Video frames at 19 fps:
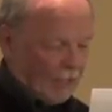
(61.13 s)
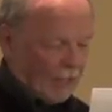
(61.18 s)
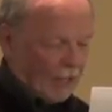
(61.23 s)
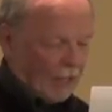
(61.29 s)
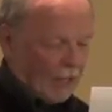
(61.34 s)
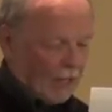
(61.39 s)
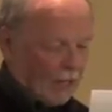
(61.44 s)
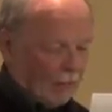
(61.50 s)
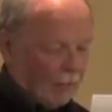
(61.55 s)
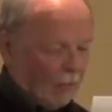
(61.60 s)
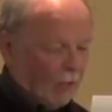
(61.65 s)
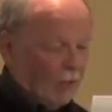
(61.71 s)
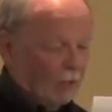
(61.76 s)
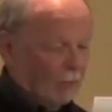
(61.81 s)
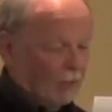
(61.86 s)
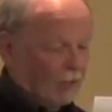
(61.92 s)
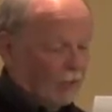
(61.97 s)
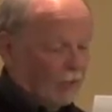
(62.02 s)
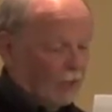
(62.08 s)
One
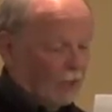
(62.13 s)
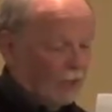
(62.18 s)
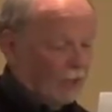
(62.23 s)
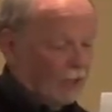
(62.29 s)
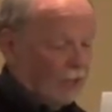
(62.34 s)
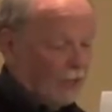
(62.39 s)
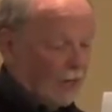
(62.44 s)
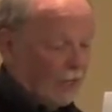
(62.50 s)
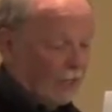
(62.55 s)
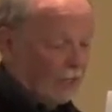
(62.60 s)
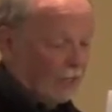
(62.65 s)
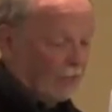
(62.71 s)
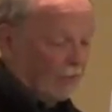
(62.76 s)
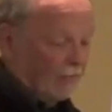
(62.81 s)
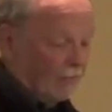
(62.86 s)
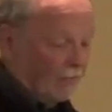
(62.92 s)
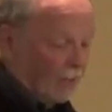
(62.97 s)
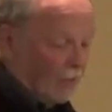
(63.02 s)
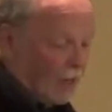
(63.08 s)
was an
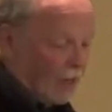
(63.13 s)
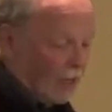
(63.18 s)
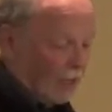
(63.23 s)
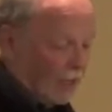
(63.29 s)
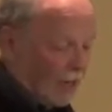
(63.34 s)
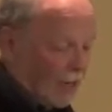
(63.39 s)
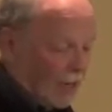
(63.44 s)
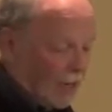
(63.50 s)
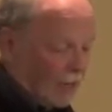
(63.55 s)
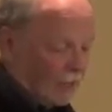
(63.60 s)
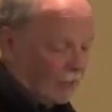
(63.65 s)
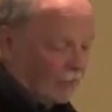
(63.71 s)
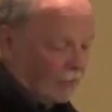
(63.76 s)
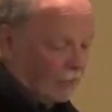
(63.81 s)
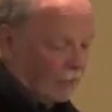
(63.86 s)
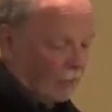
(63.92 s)
executive for Allianz.